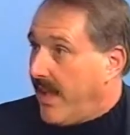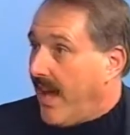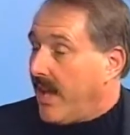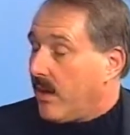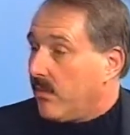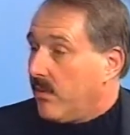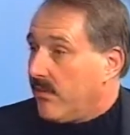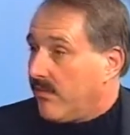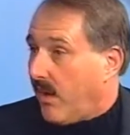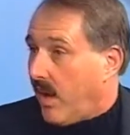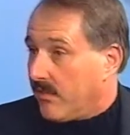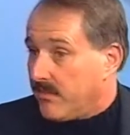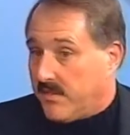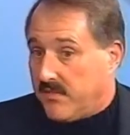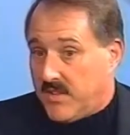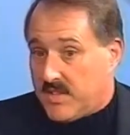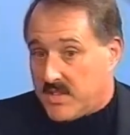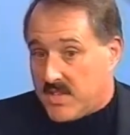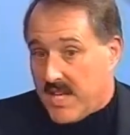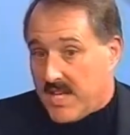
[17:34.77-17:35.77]
that are involved
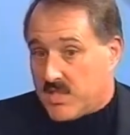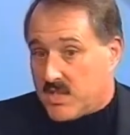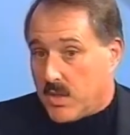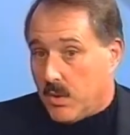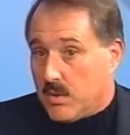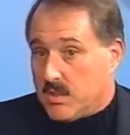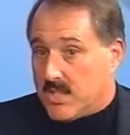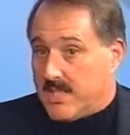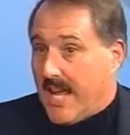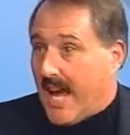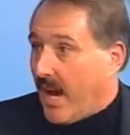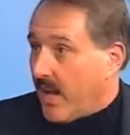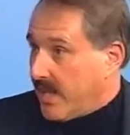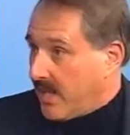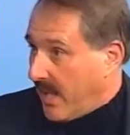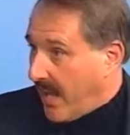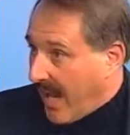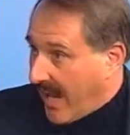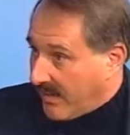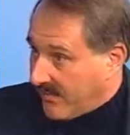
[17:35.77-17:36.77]
in visitation. So it's now
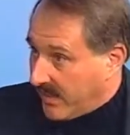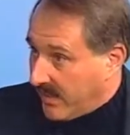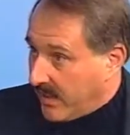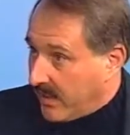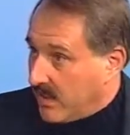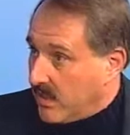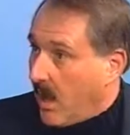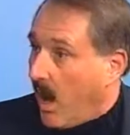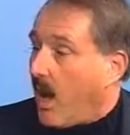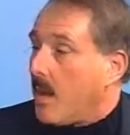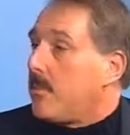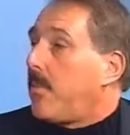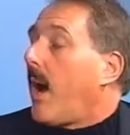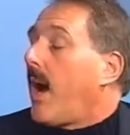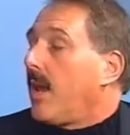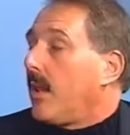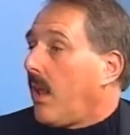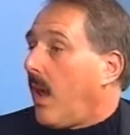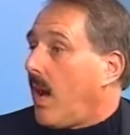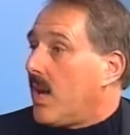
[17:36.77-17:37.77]
you're having non
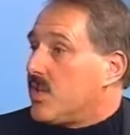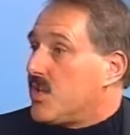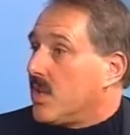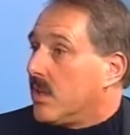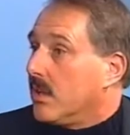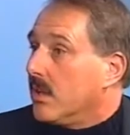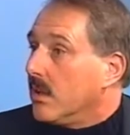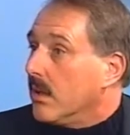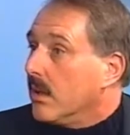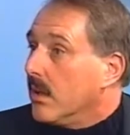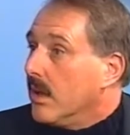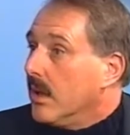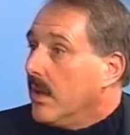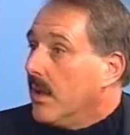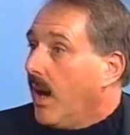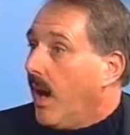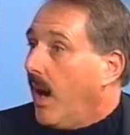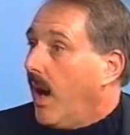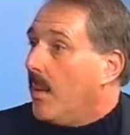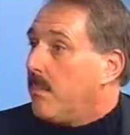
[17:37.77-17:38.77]
biological
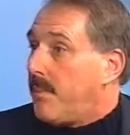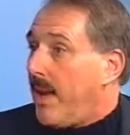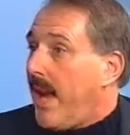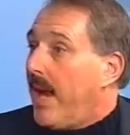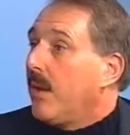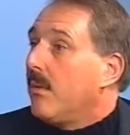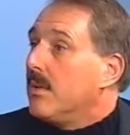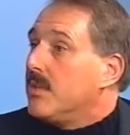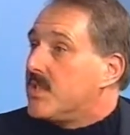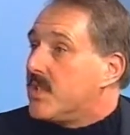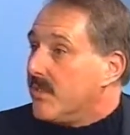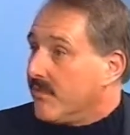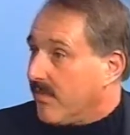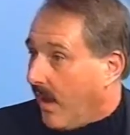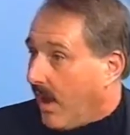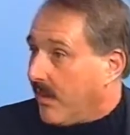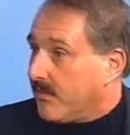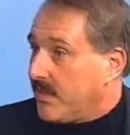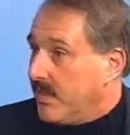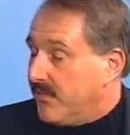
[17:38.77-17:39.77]
uh, parents
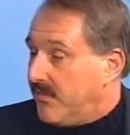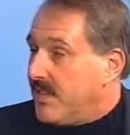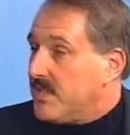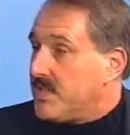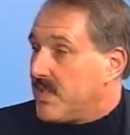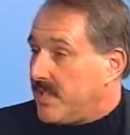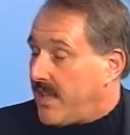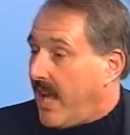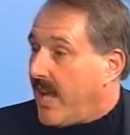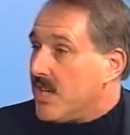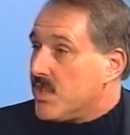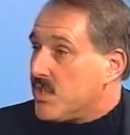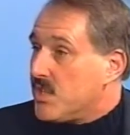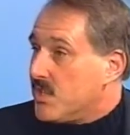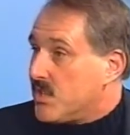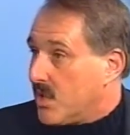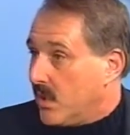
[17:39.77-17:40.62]
involved in visitation.